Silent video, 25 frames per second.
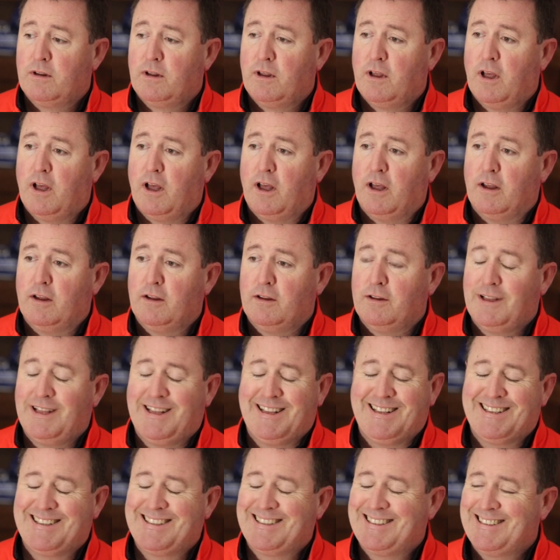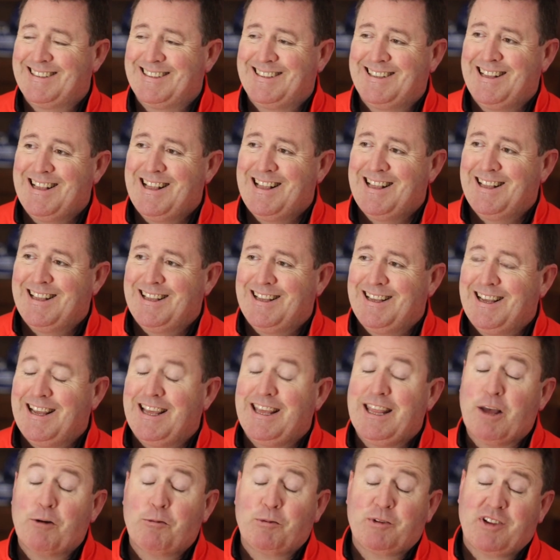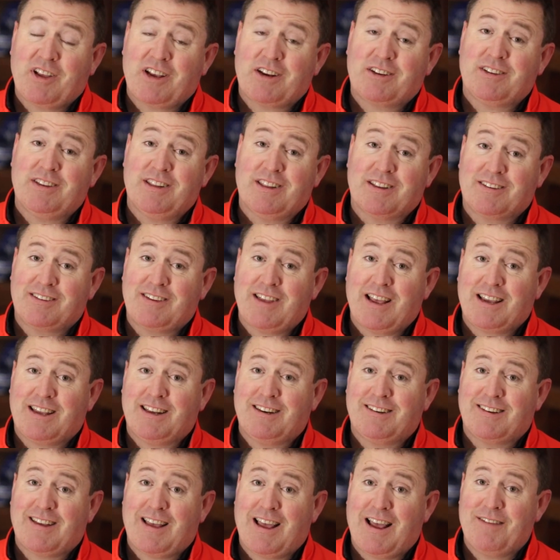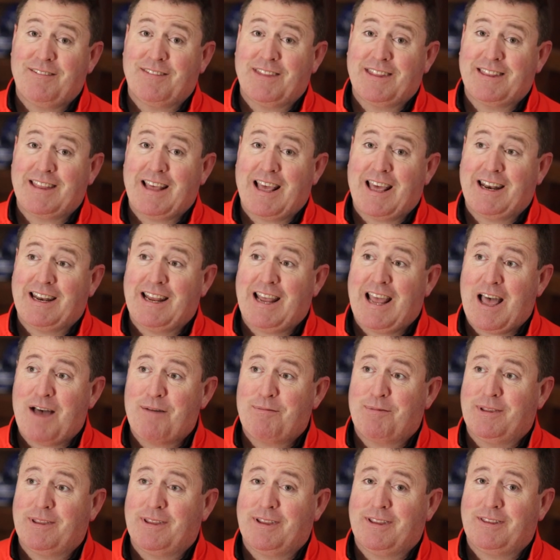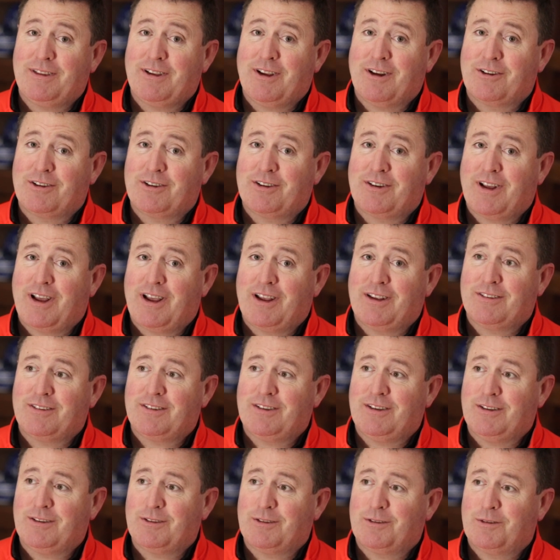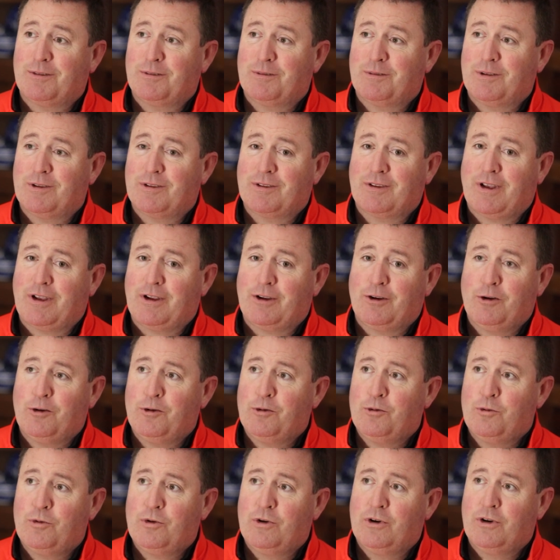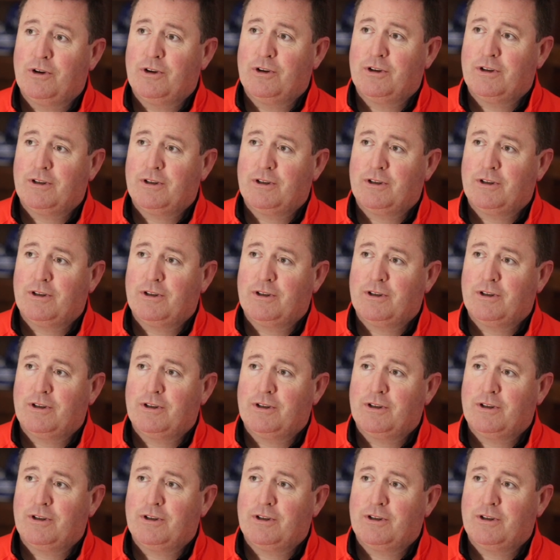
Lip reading: And that was actually the second time that happened, that the Archdiocese was like, who